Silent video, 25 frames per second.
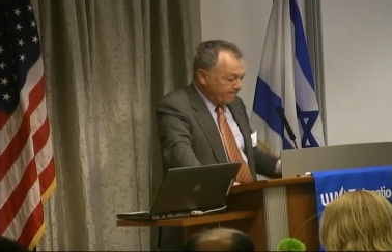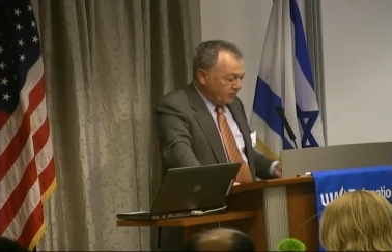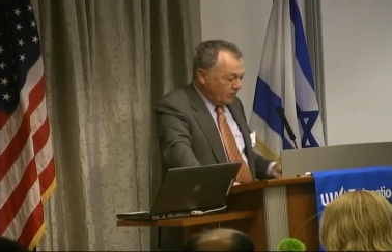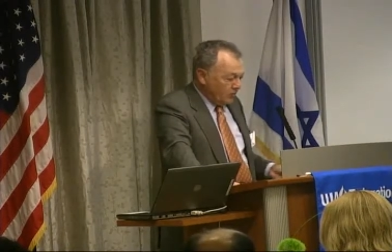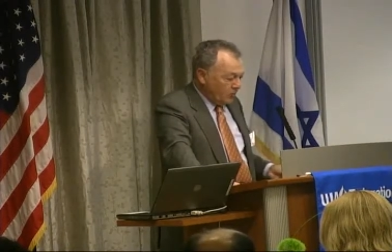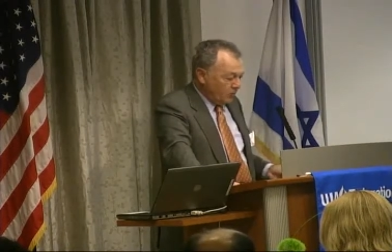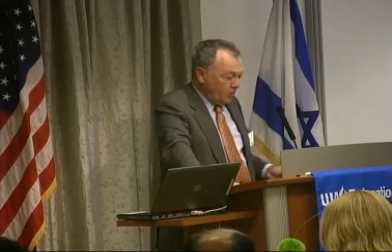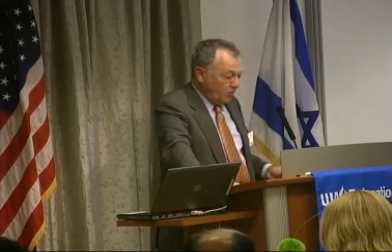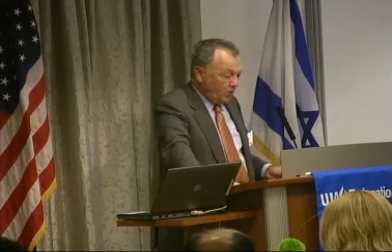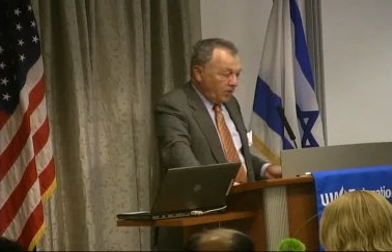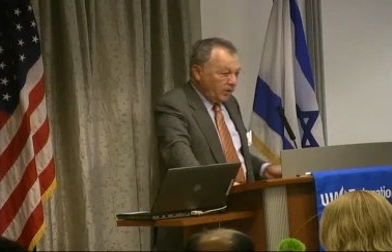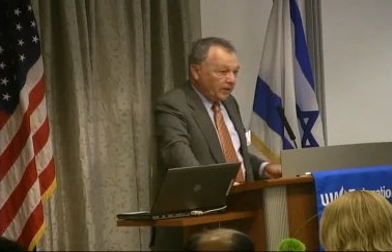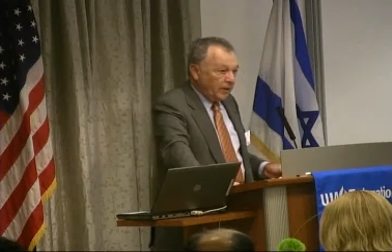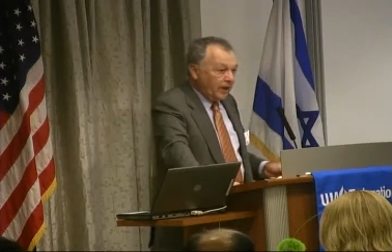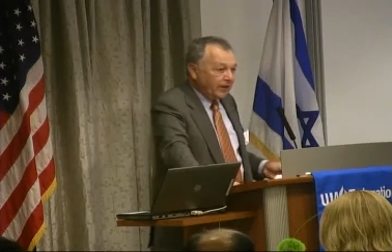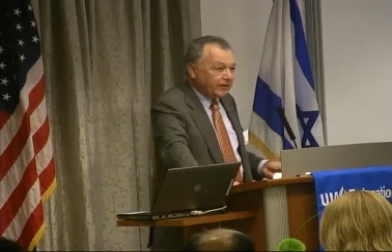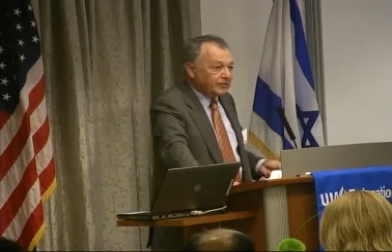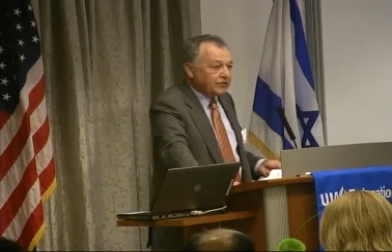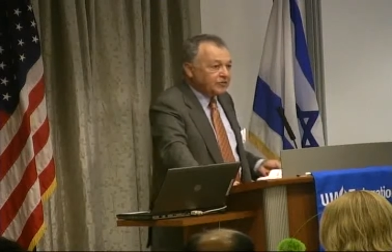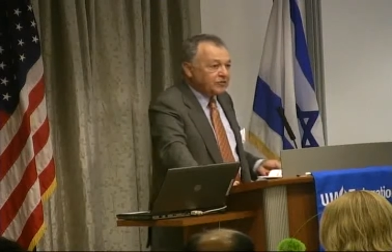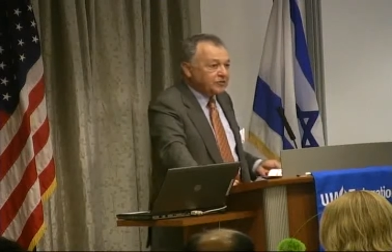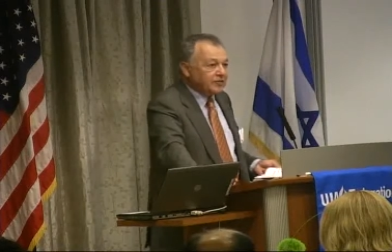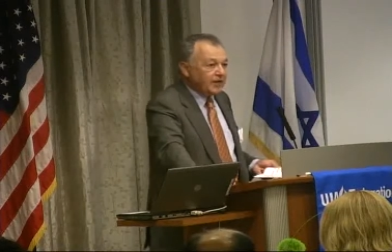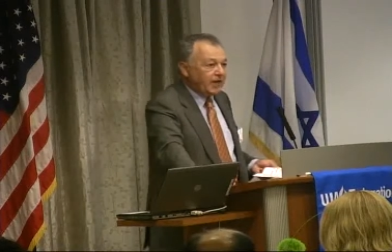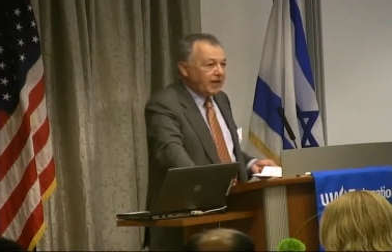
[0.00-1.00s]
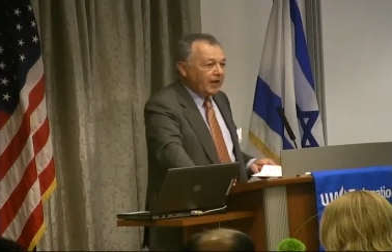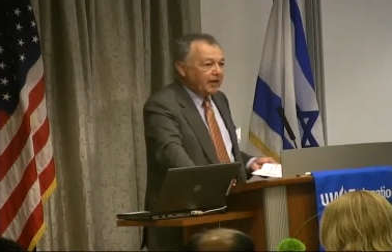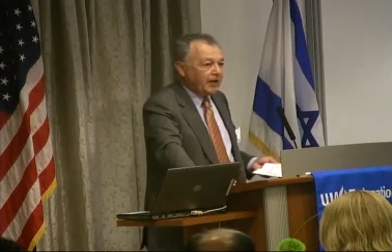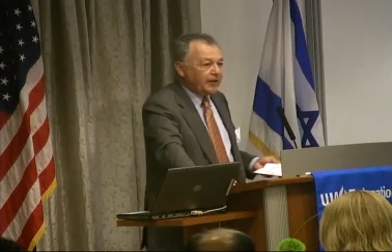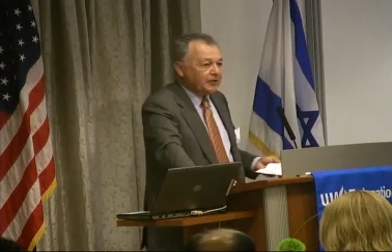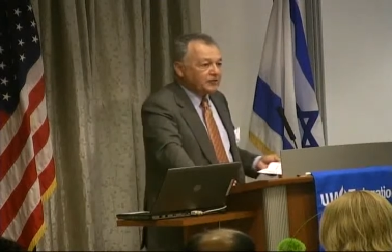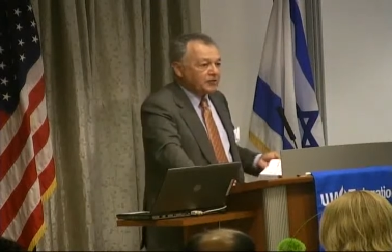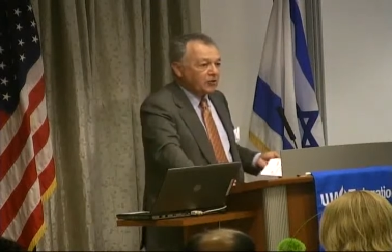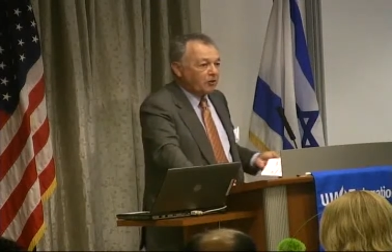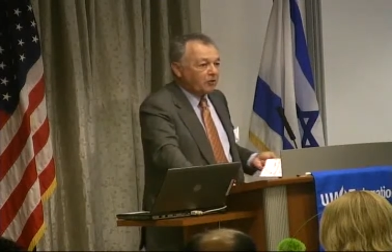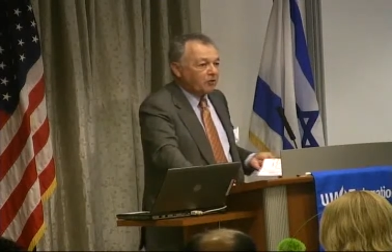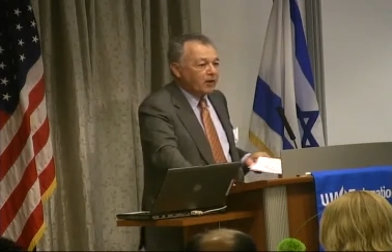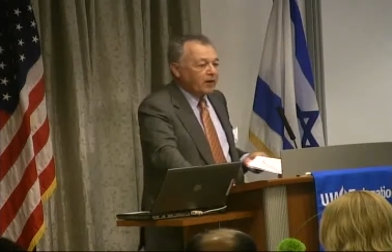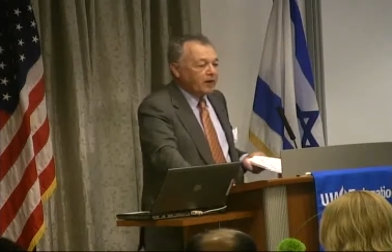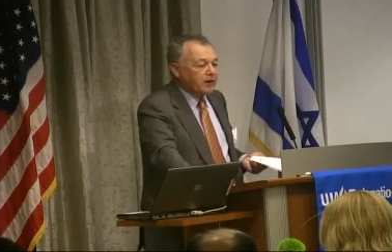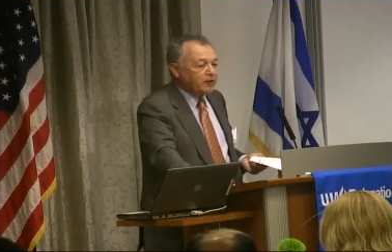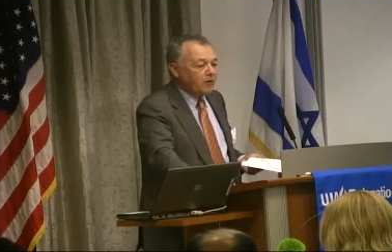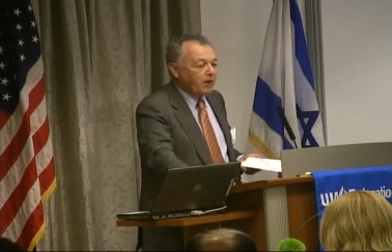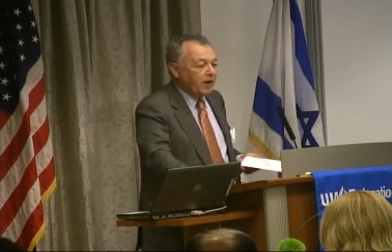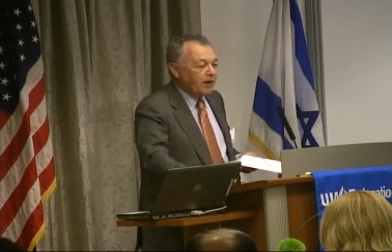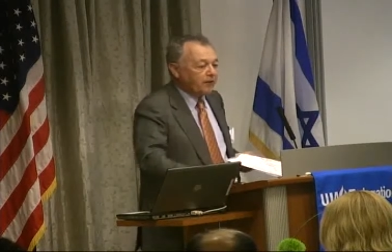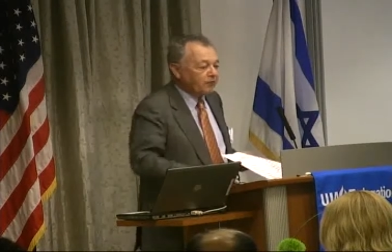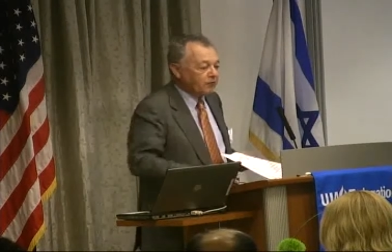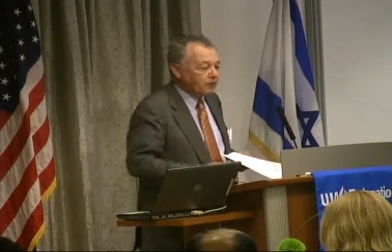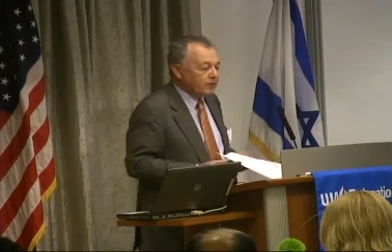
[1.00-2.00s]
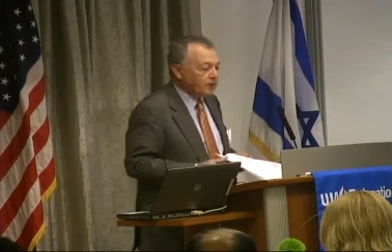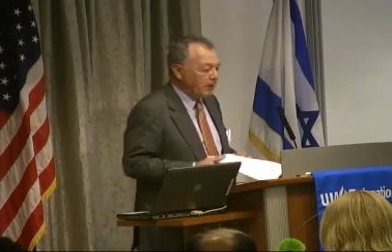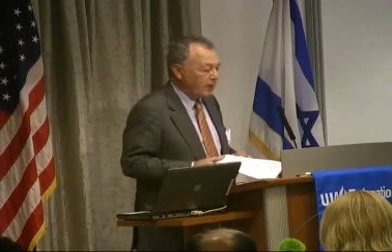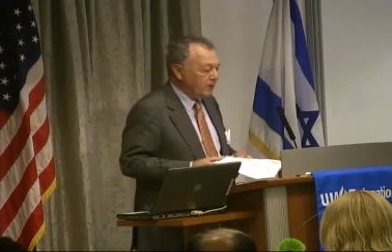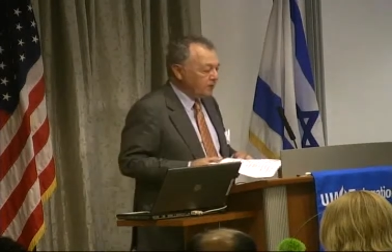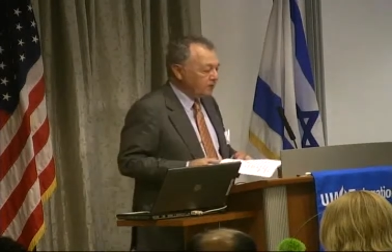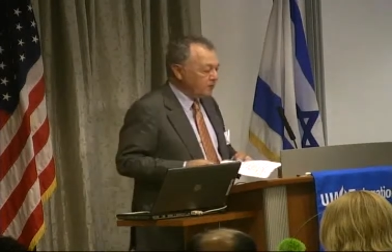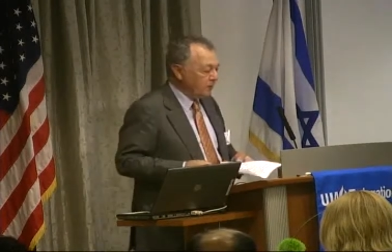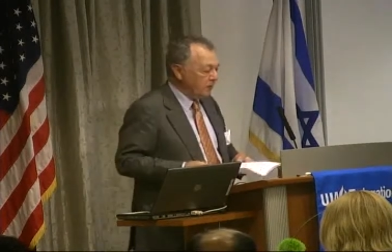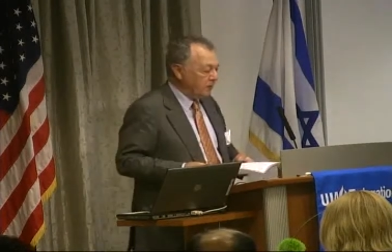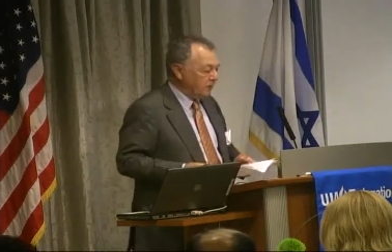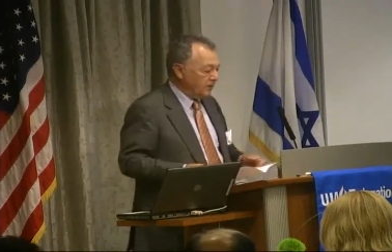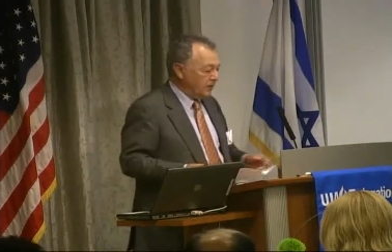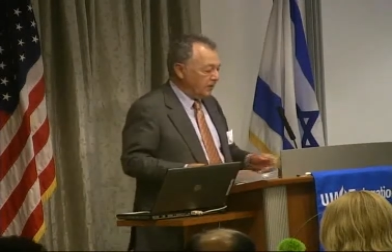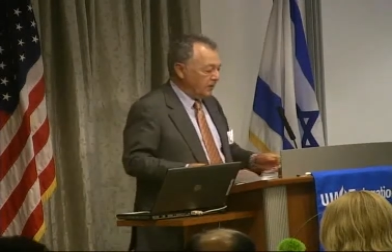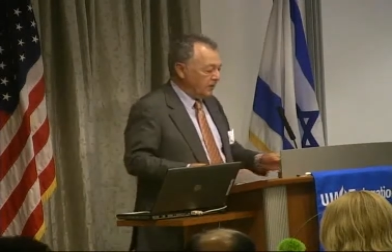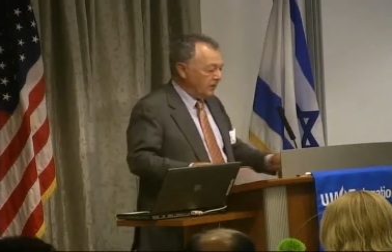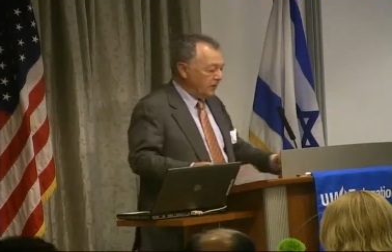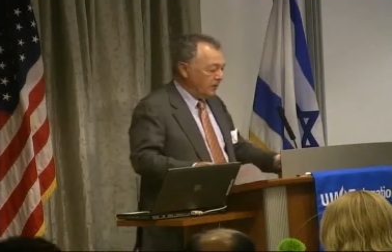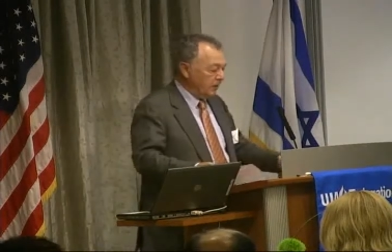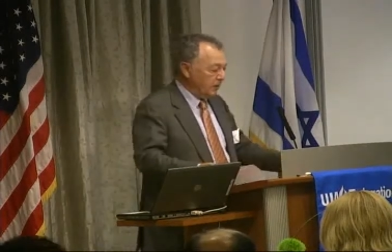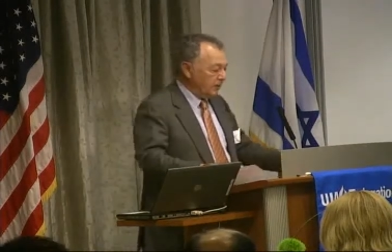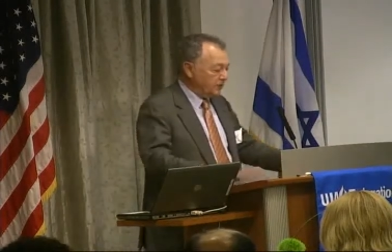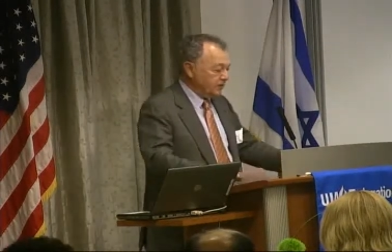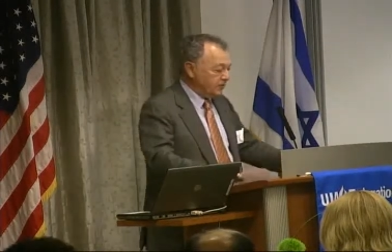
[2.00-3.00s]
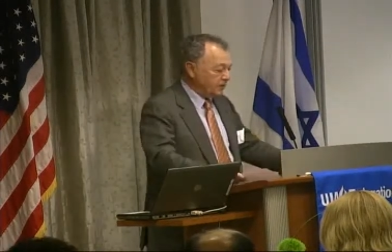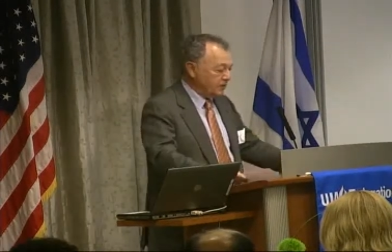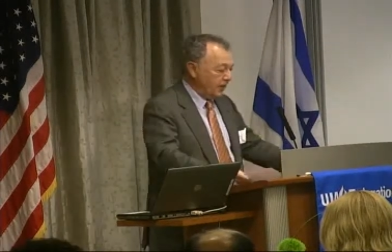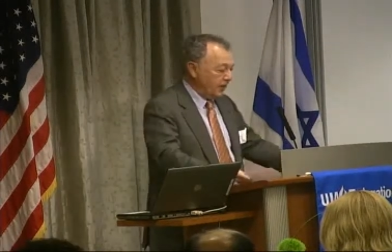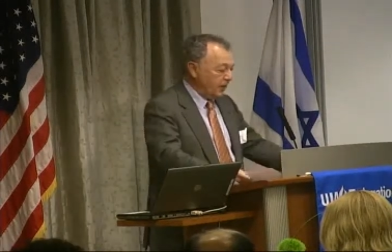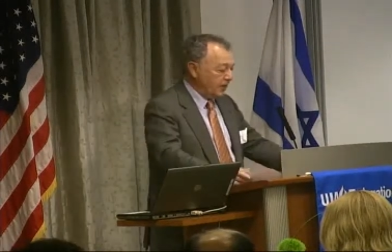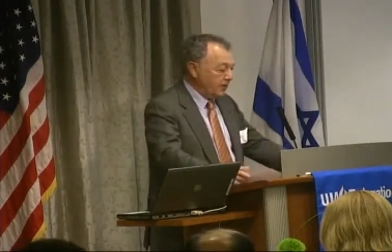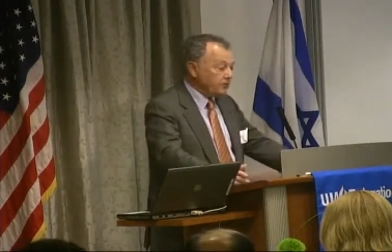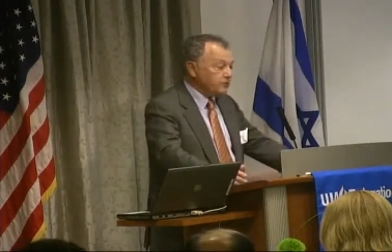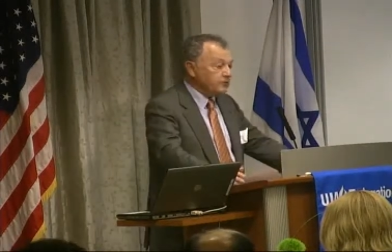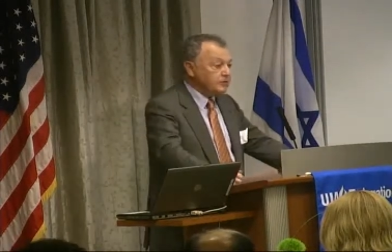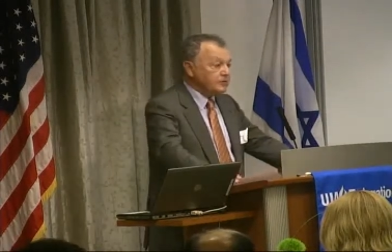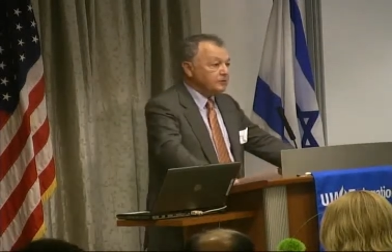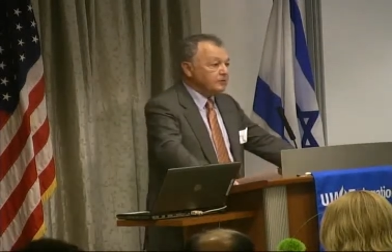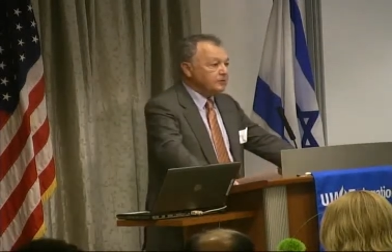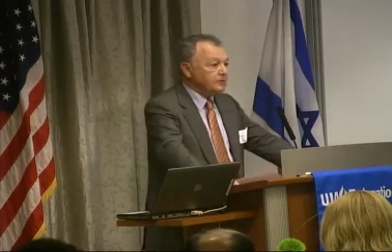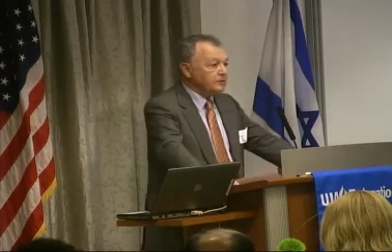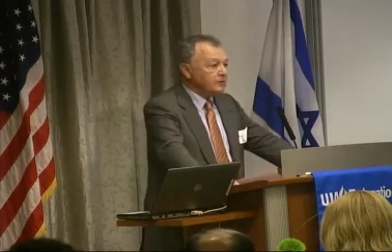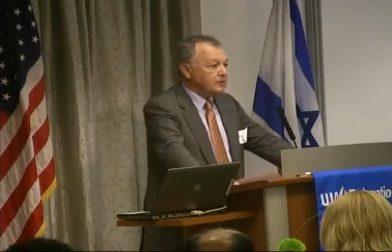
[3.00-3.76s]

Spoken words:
We like to say, as our radio advertisement says,